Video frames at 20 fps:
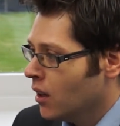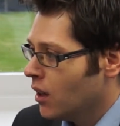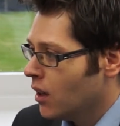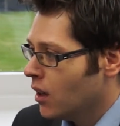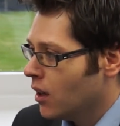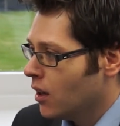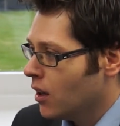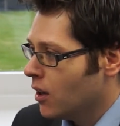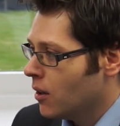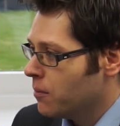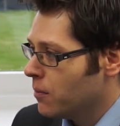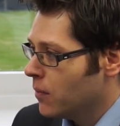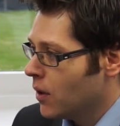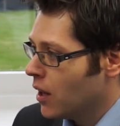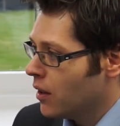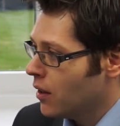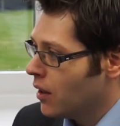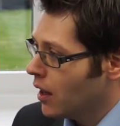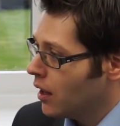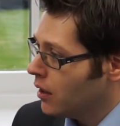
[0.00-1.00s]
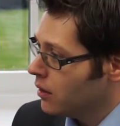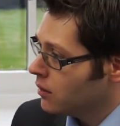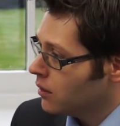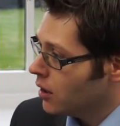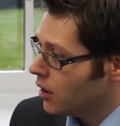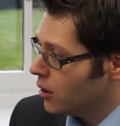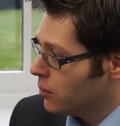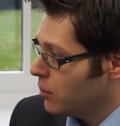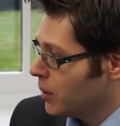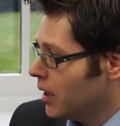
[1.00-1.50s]
Um, and then
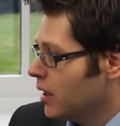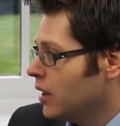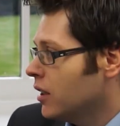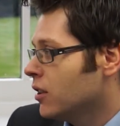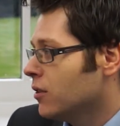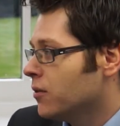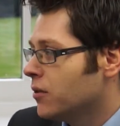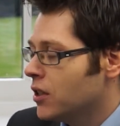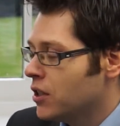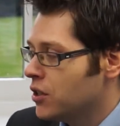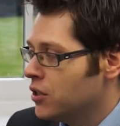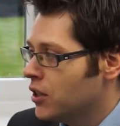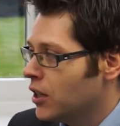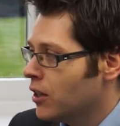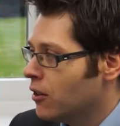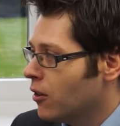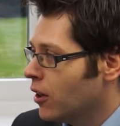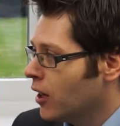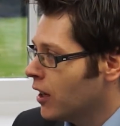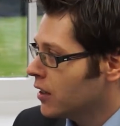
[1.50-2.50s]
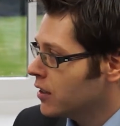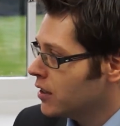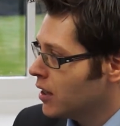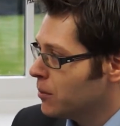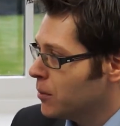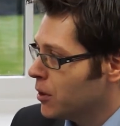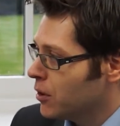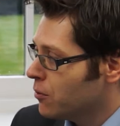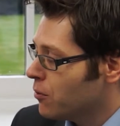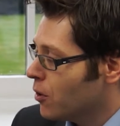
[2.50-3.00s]
at the beginning of this year, I
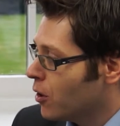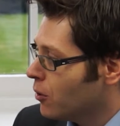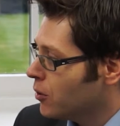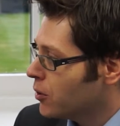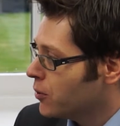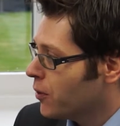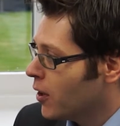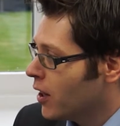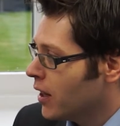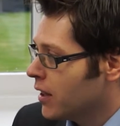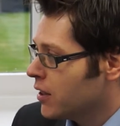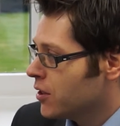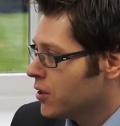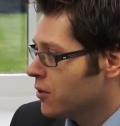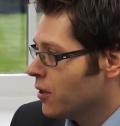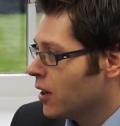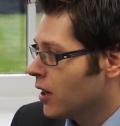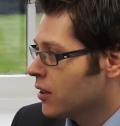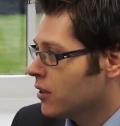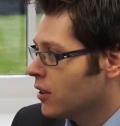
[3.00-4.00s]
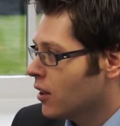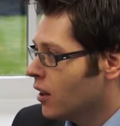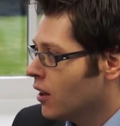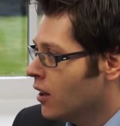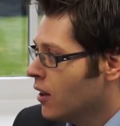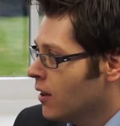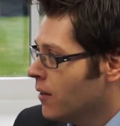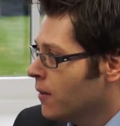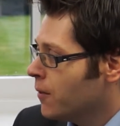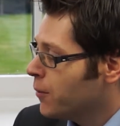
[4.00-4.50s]
accepted a role as finance director
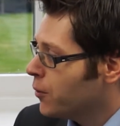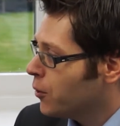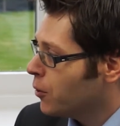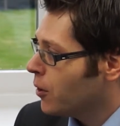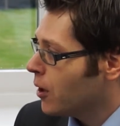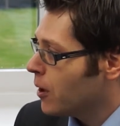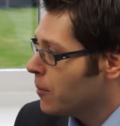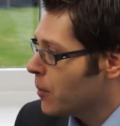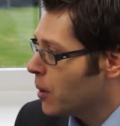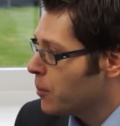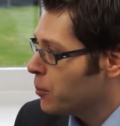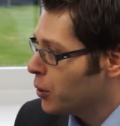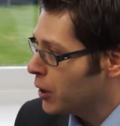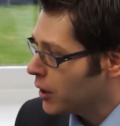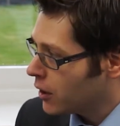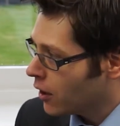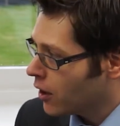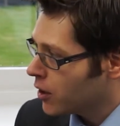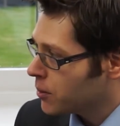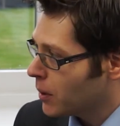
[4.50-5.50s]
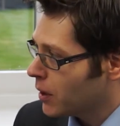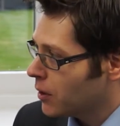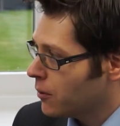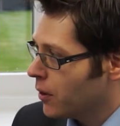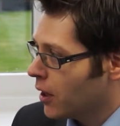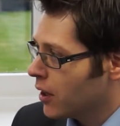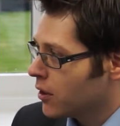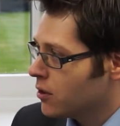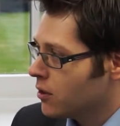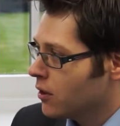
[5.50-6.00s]
for um, a precast
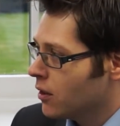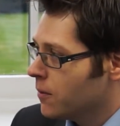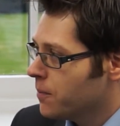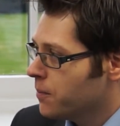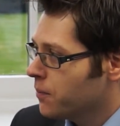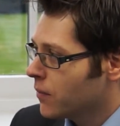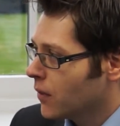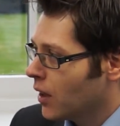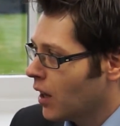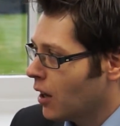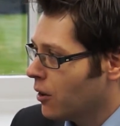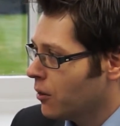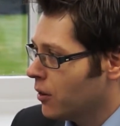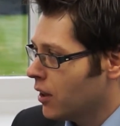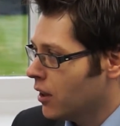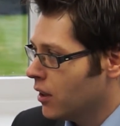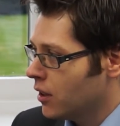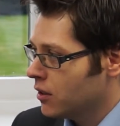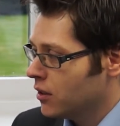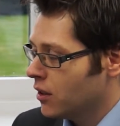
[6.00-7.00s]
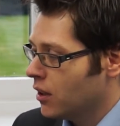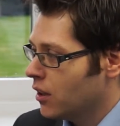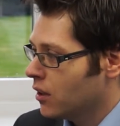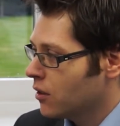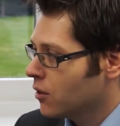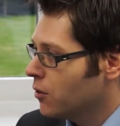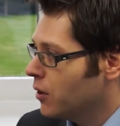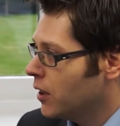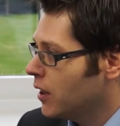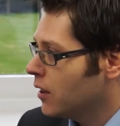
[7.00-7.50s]
manufacturer out at
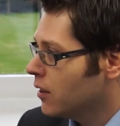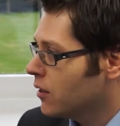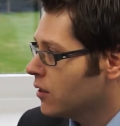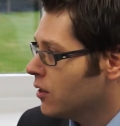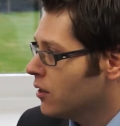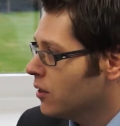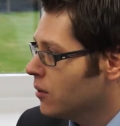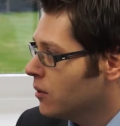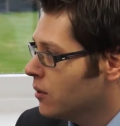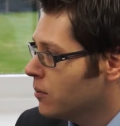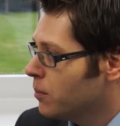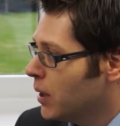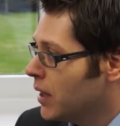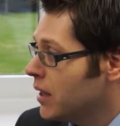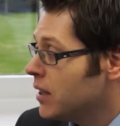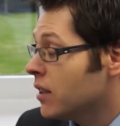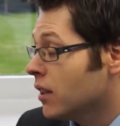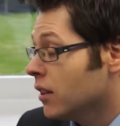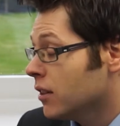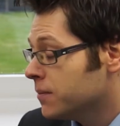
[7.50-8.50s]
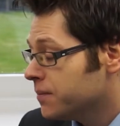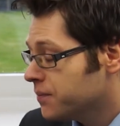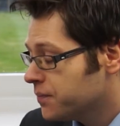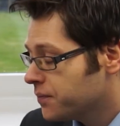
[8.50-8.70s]
uh, St. Peter.